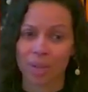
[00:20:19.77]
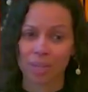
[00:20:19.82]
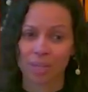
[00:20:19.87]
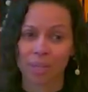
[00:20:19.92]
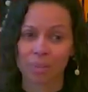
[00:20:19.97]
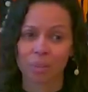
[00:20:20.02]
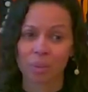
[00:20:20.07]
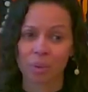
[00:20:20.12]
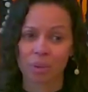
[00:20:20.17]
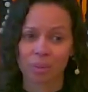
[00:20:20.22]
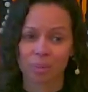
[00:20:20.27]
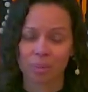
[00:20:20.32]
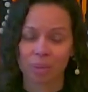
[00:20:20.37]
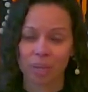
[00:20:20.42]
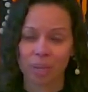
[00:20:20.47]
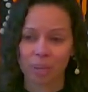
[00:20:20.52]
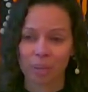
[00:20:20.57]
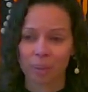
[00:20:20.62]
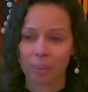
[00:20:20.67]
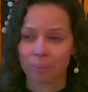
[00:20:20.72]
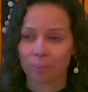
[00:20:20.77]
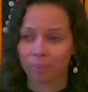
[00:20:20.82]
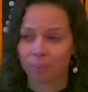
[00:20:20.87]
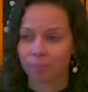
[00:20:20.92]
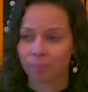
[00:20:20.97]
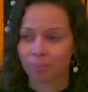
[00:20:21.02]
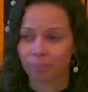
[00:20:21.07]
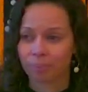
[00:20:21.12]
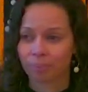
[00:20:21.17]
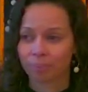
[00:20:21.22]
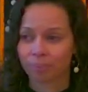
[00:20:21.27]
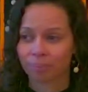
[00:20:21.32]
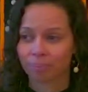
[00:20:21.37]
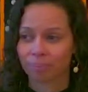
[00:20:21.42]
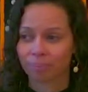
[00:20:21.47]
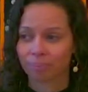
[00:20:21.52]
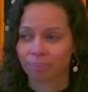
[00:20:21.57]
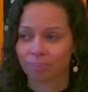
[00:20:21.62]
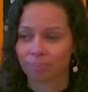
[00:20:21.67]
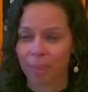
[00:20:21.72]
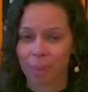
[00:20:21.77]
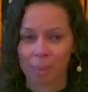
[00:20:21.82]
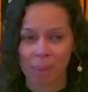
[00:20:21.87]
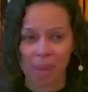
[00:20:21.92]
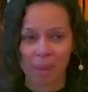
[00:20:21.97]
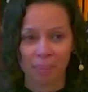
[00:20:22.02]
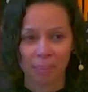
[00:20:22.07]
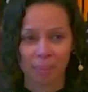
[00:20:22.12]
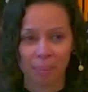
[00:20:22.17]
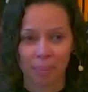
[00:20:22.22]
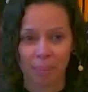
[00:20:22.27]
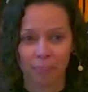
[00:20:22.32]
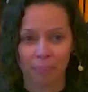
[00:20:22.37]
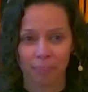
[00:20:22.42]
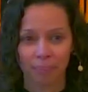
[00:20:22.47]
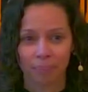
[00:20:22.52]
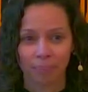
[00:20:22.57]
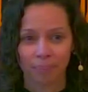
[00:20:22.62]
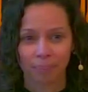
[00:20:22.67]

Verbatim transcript: and he wants it more than we do. Amen.